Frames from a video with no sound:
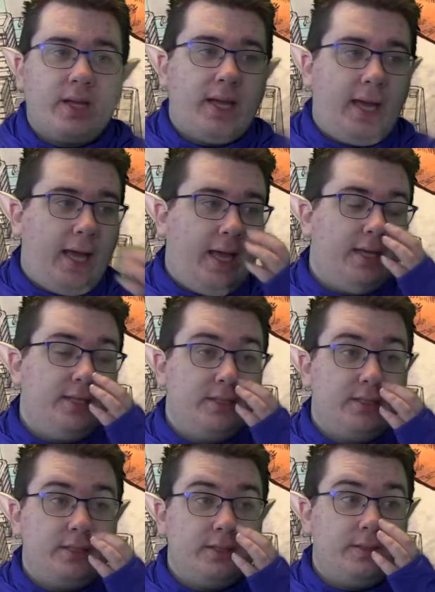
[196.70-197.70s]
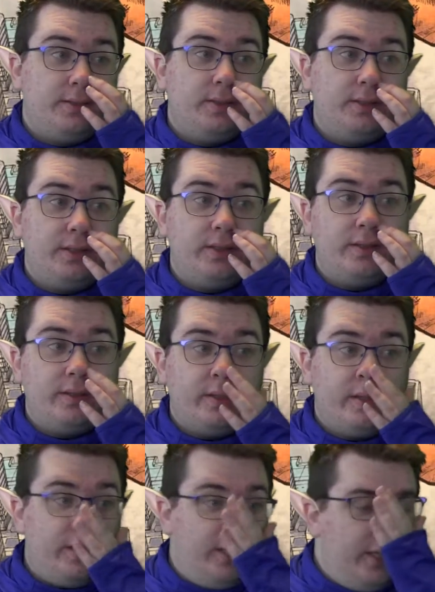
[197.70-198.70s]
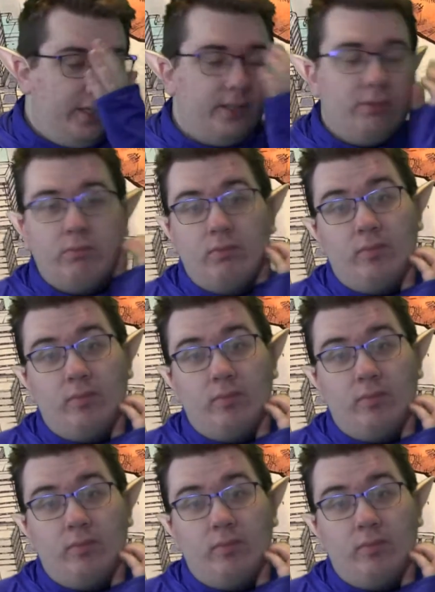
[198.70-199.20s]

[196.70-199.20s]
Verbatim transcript: And he